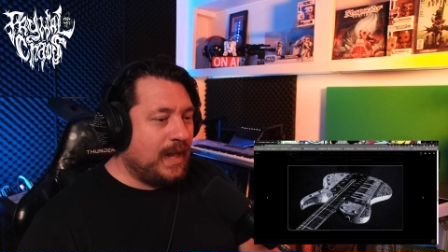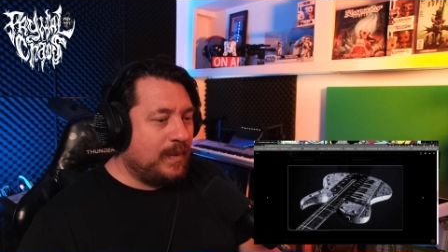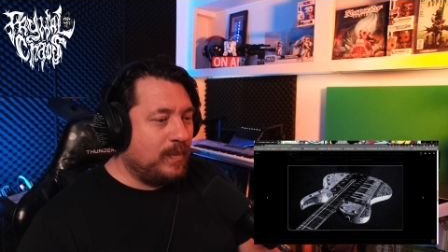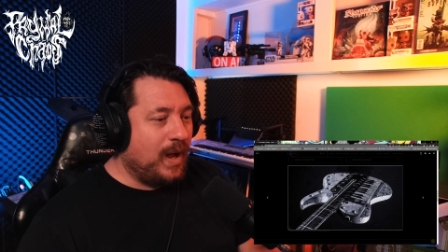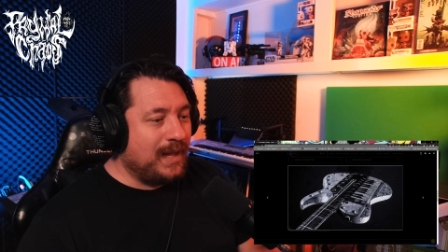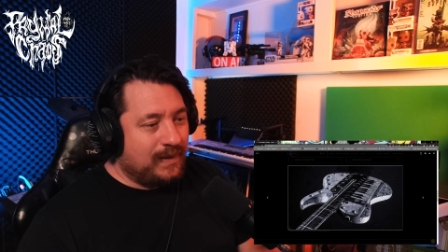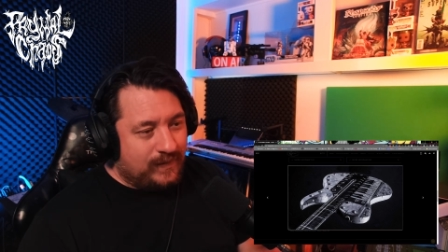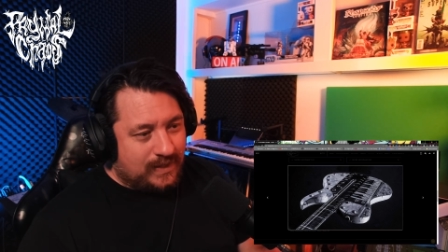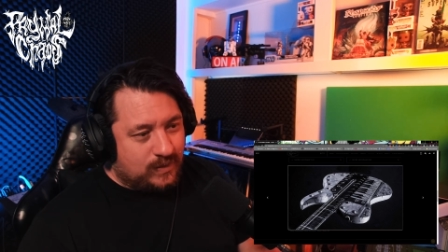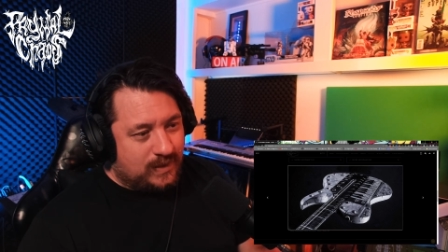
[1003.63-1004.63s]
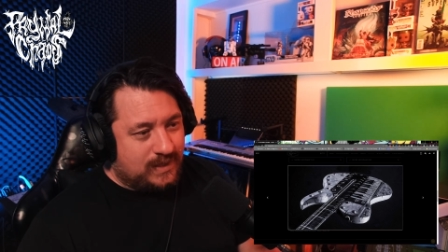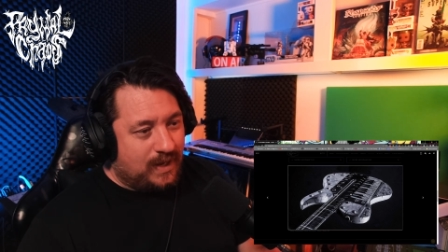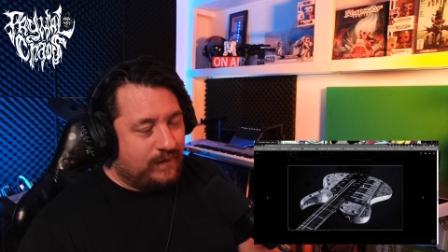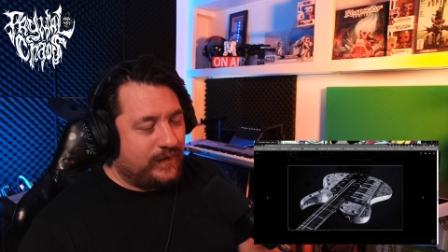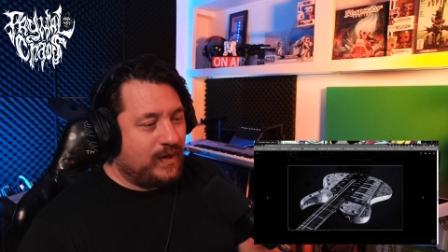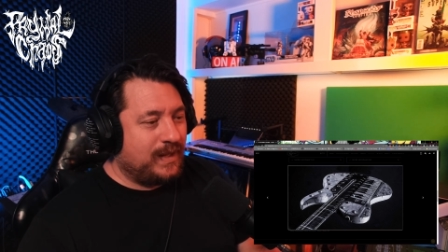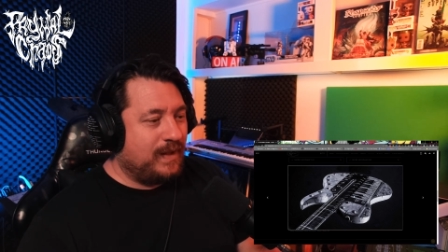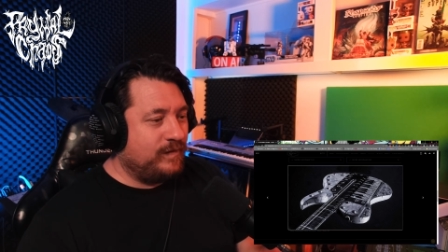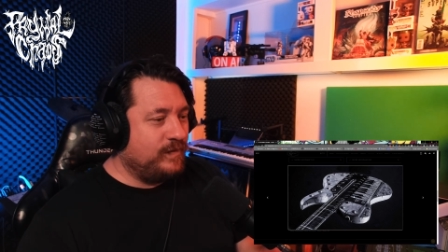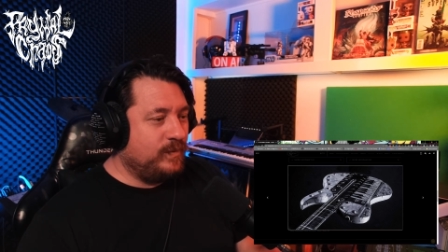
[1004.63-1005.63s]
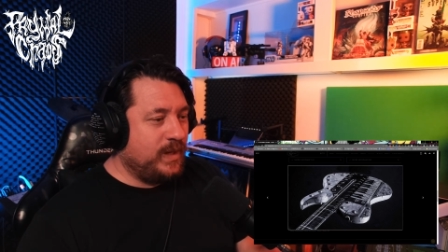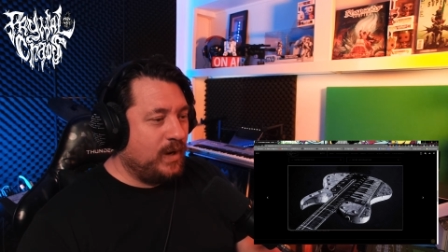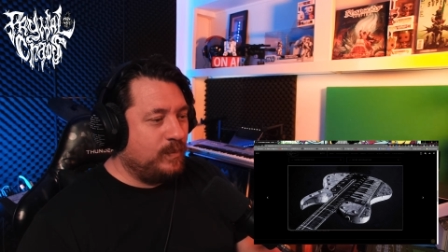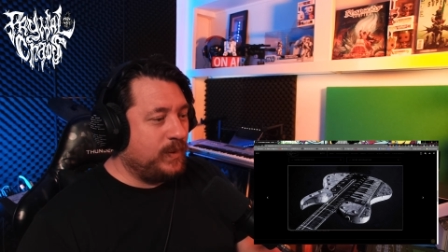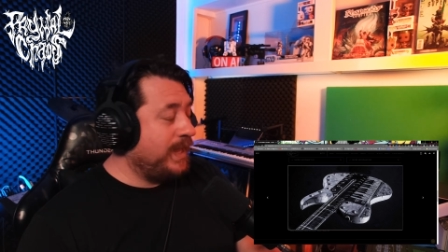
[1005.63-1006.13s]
Um, I love that sort of stuff, and I love you know